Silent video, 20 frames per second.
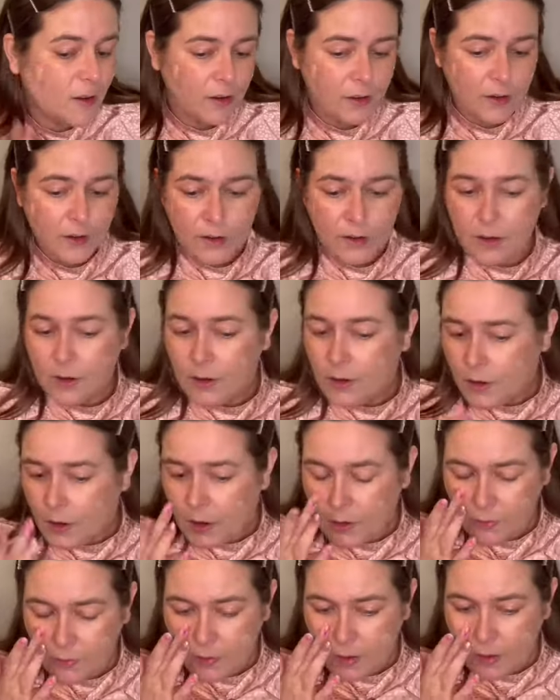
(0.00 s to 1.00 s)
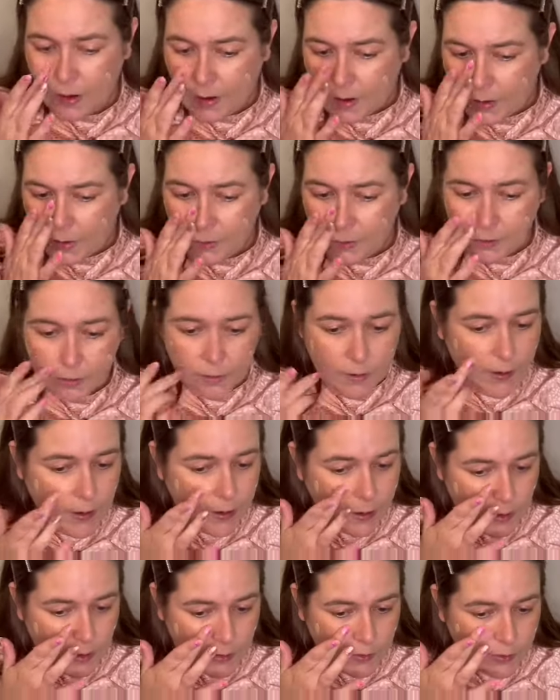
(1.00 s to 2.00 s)
I feel like it really
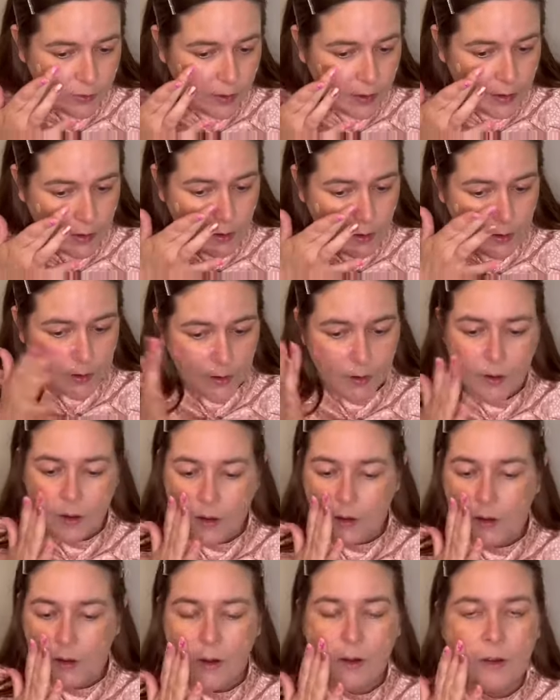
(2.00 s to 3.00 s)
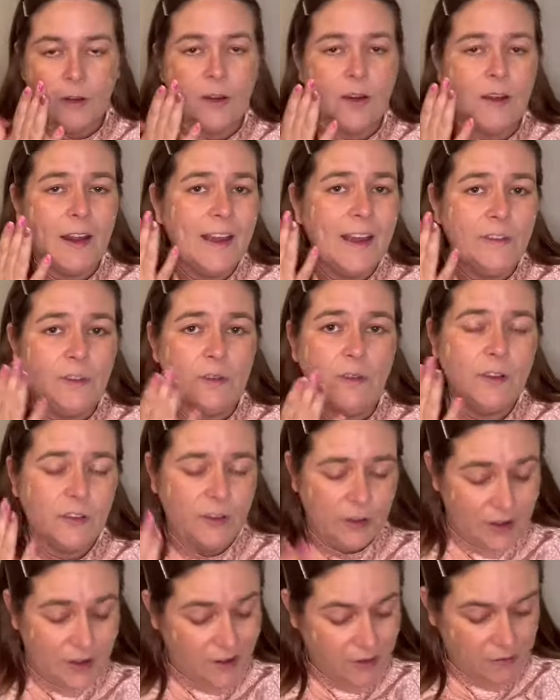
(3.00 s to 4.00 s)
nicely lies on the
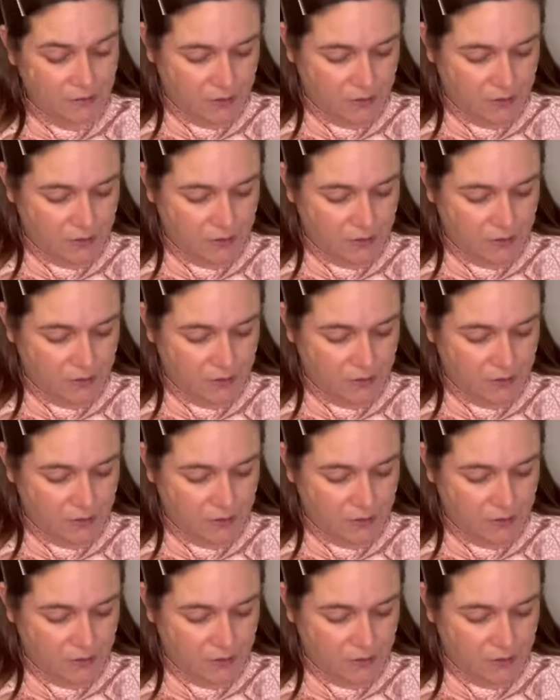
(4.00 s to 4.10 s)
skin.